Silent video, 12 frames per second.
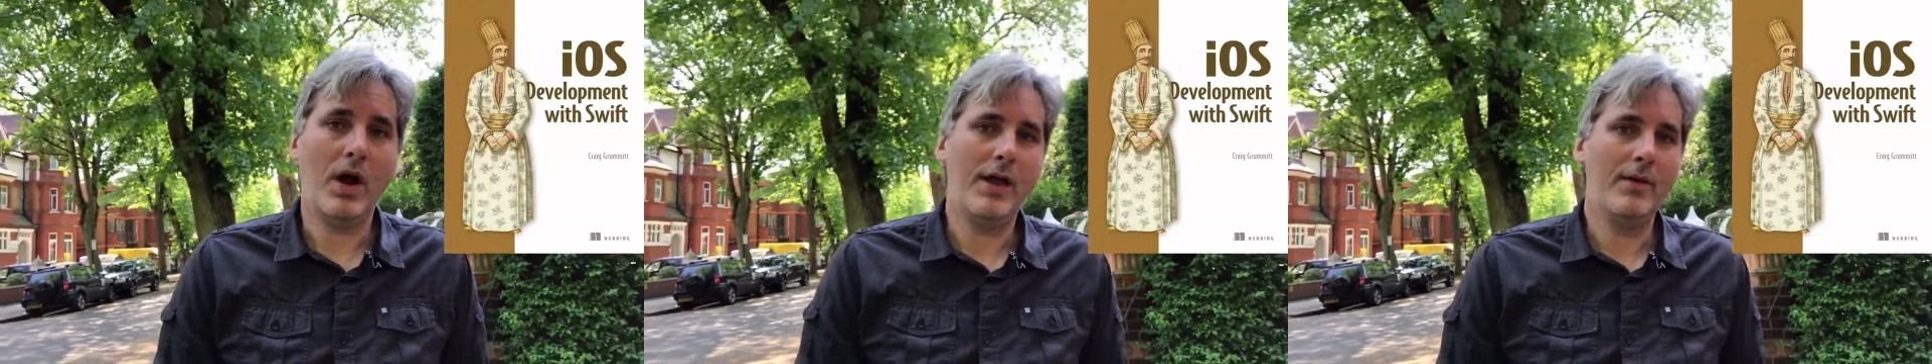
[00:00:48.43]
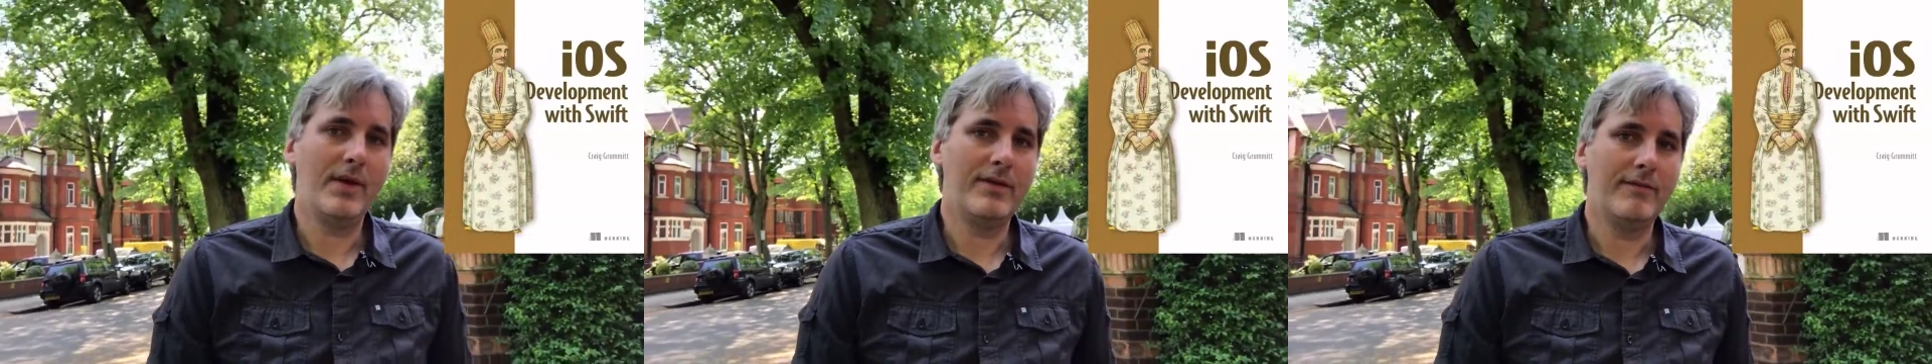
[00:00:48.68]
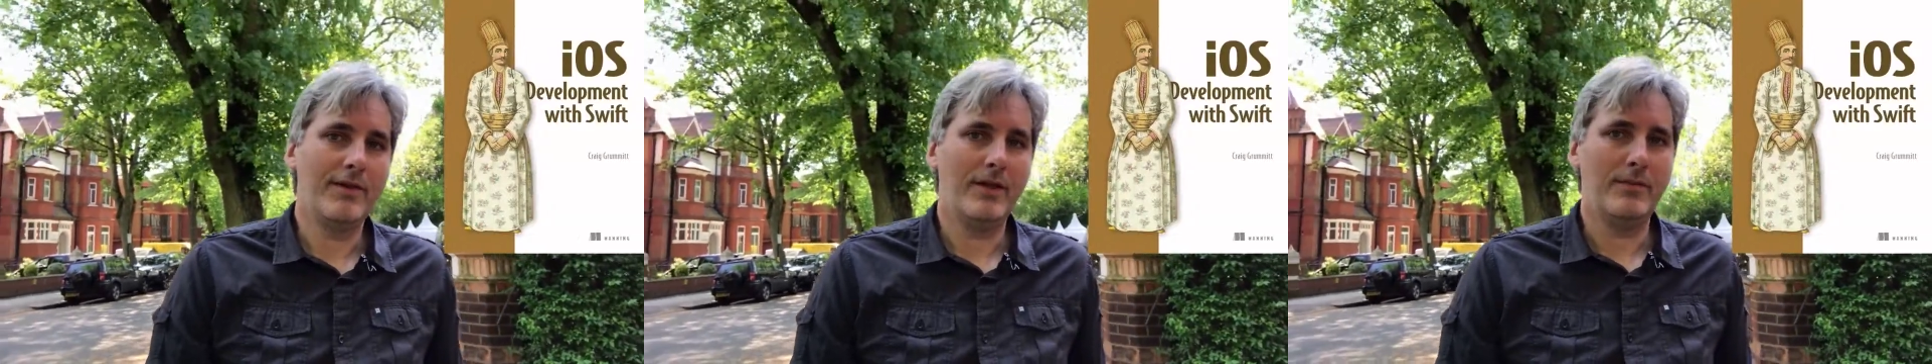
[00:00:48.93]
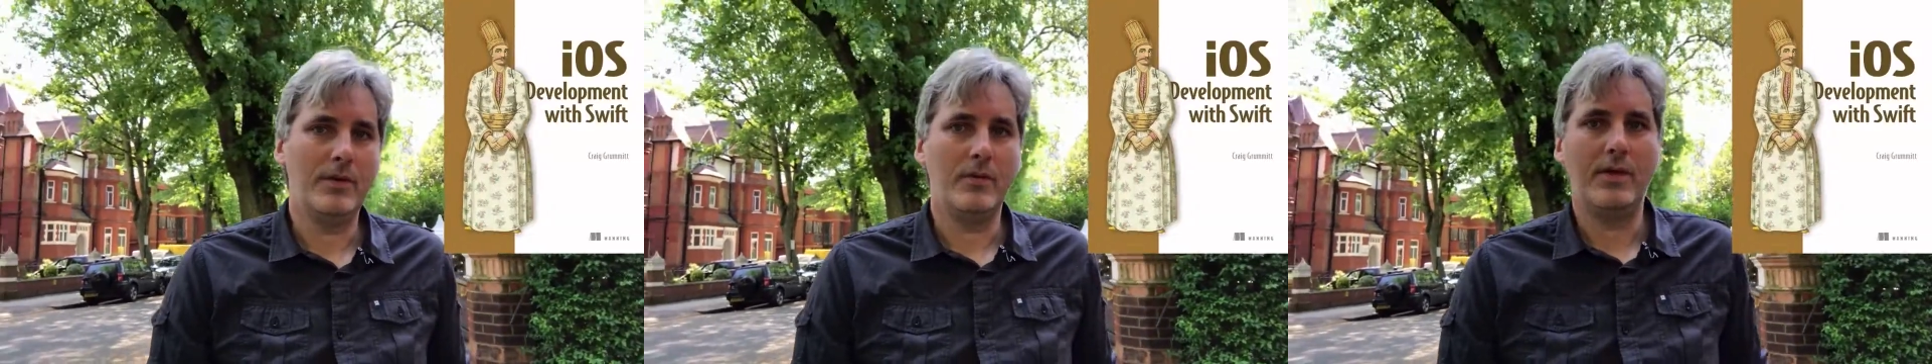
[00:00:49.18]
iOS
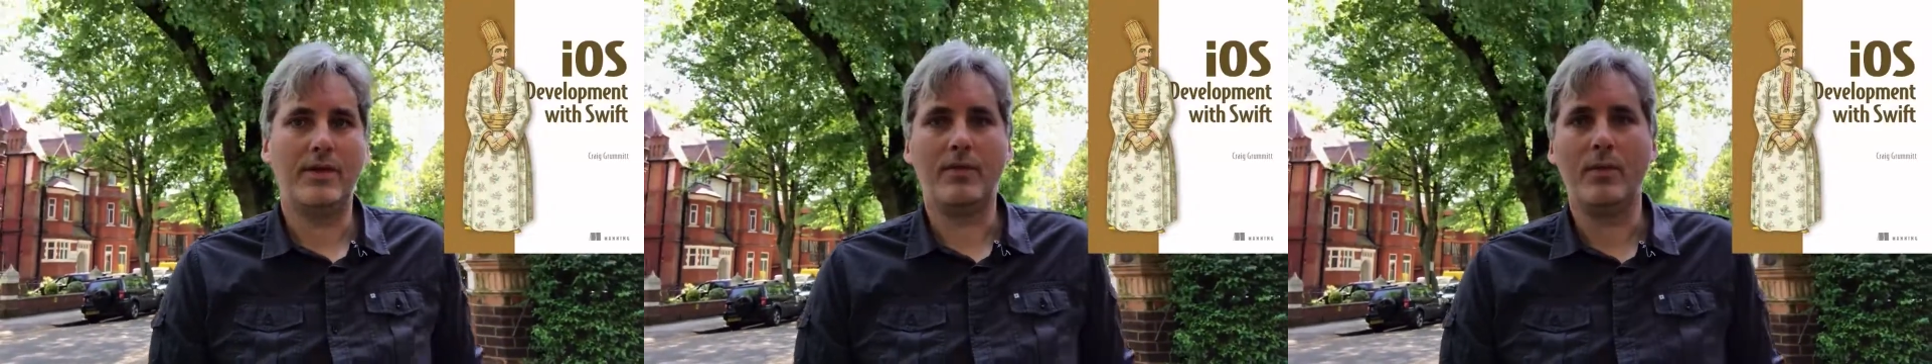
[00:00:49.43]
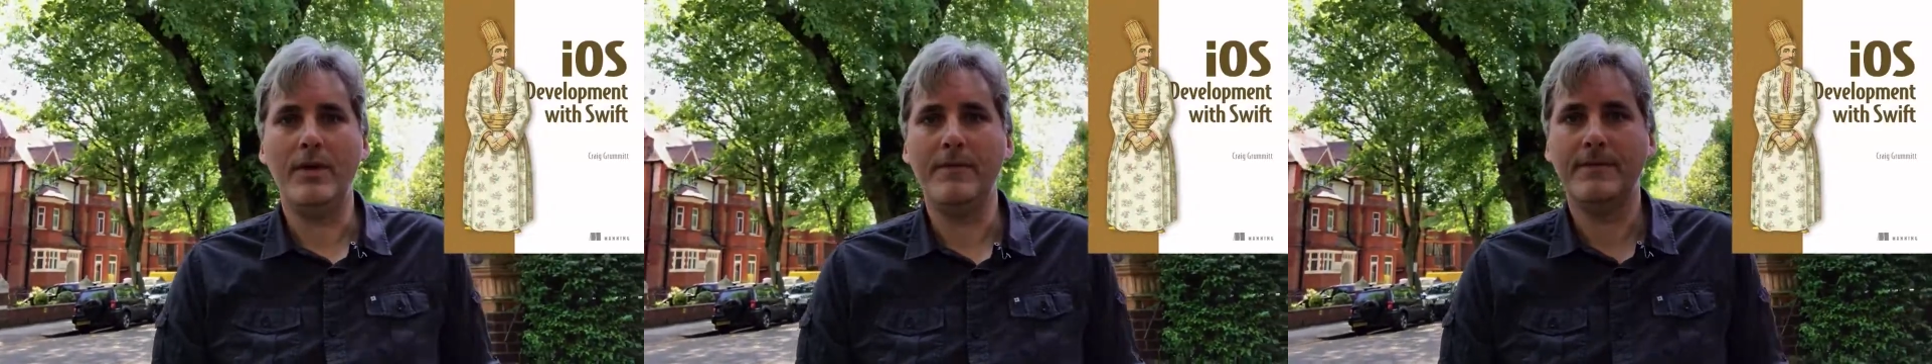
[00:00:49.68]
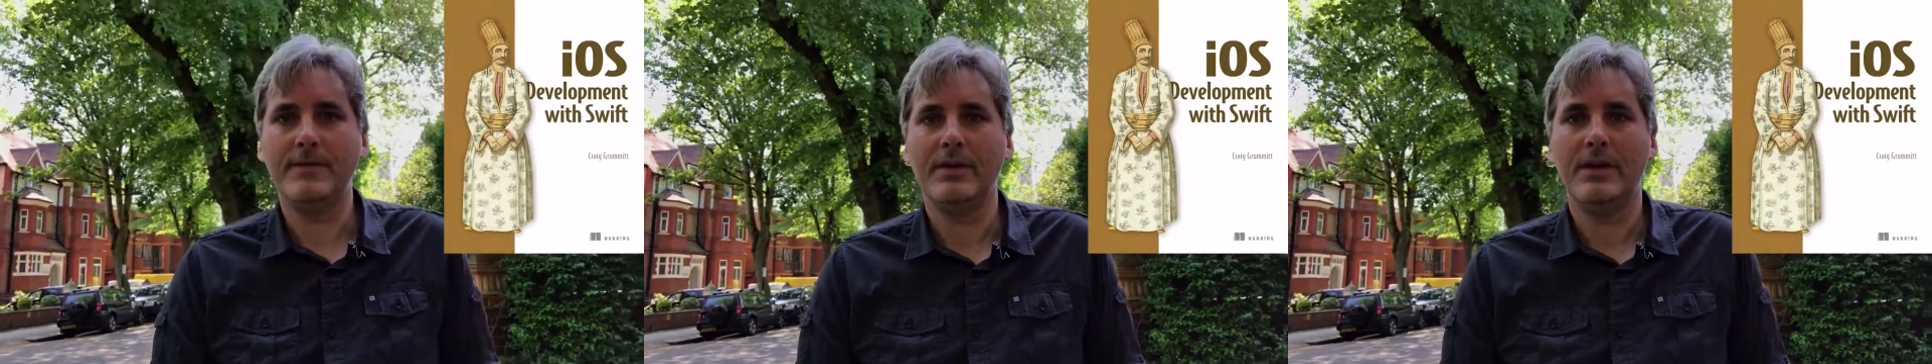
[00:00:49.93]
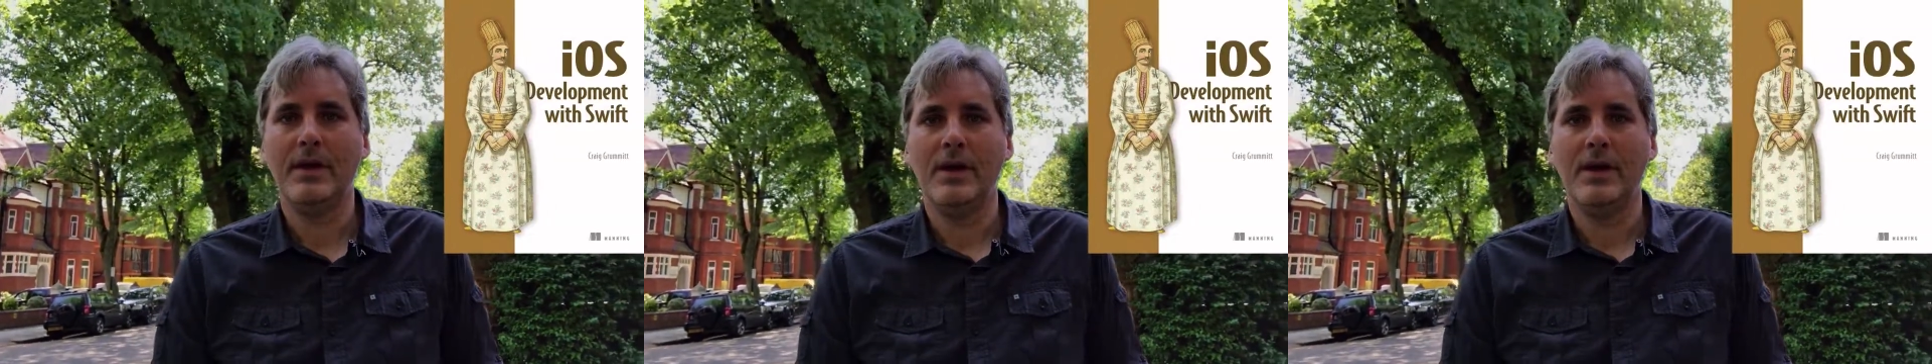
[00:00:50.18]
Development with Swift